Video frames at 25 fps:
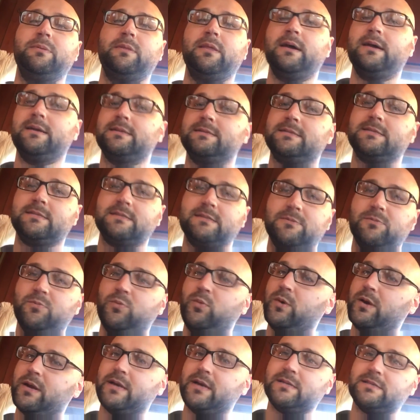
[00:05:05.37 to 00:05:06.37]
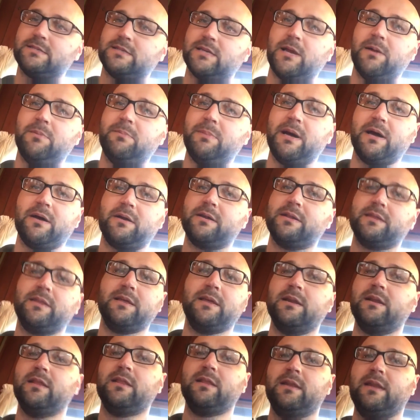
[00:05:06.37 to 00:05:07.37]
That's what it's about at the
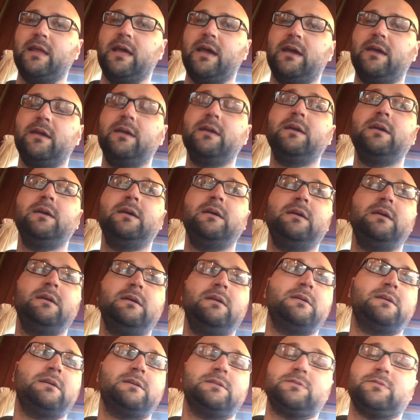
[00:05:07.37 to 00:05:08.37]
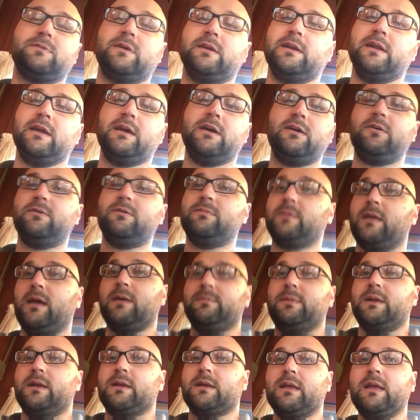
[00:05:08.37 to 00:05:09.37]
end of the day. Because right now
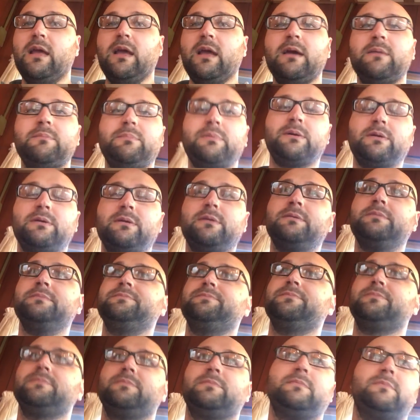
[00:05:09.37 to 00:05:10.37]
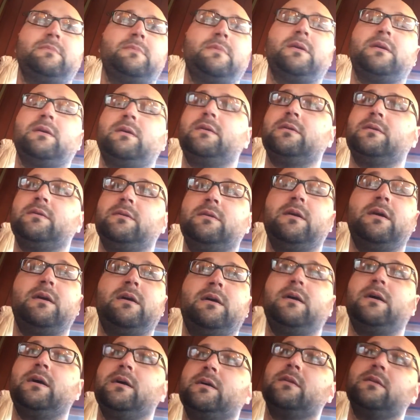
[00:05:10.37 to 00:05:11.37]
I'm in a camper.
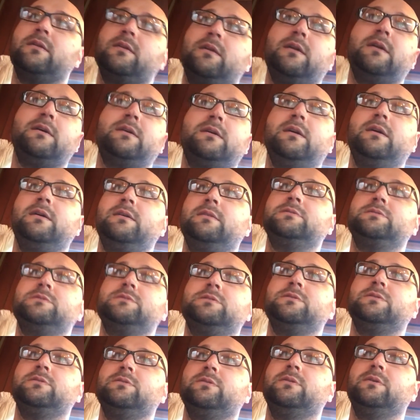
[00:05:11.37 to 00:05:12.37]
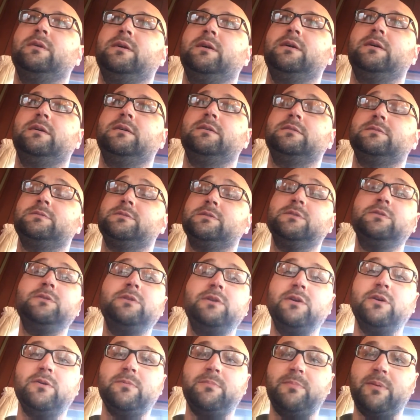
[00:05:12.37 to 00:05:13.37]
Yeah, I could get into a
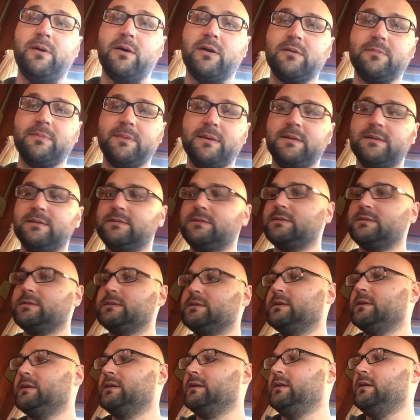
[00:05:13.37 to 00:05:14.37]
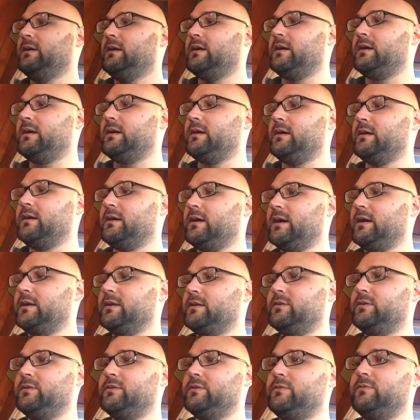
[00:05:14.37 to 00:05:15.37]
studio apartment. I
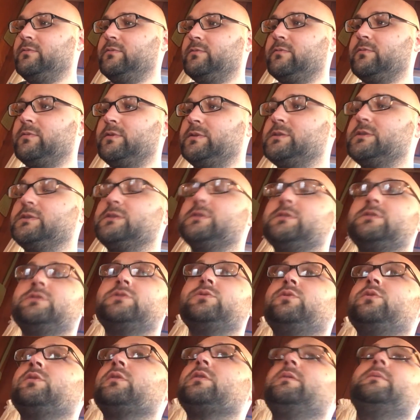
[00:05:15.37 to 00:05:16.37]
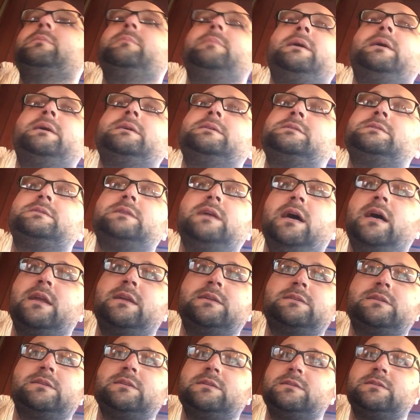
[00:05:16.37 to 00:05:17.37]
could restore my
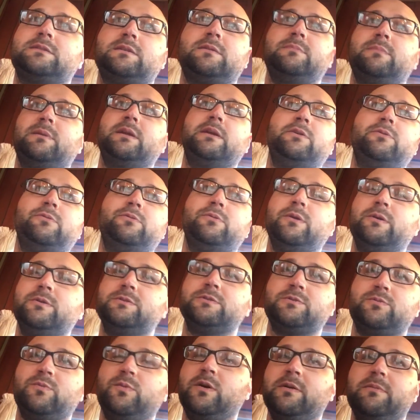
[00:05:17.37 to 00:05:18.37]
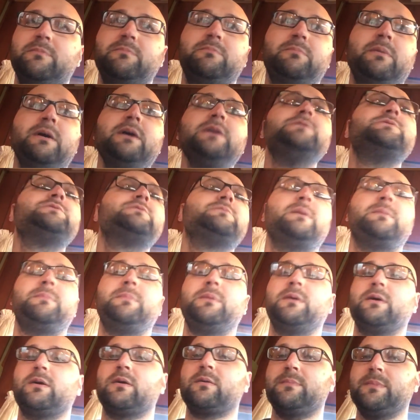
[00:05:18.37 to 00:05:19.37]
status as somebody who owns a one-bedroom
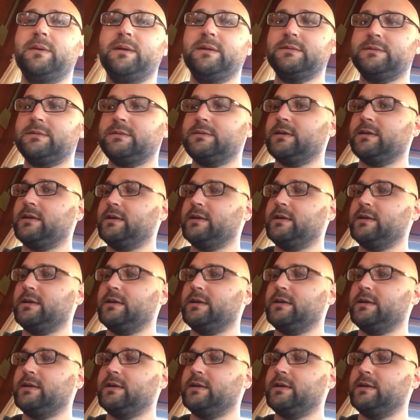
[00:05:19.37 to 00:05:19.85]
apartment.